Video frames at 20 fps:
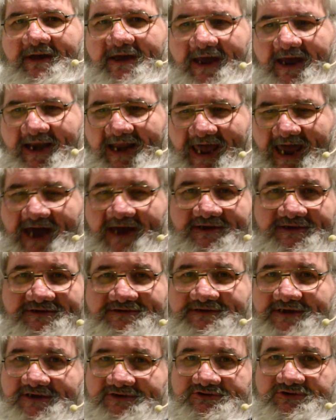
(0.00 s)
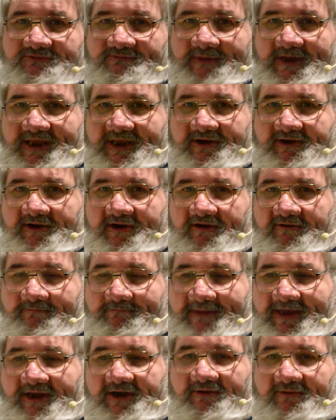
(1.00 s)
and how to set your
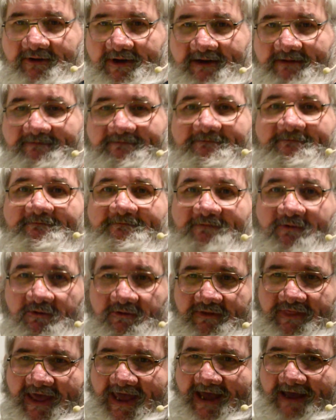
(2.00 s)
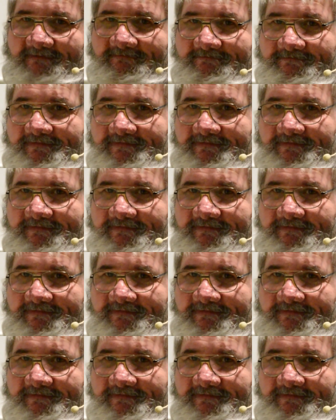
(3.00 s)
meter up for that.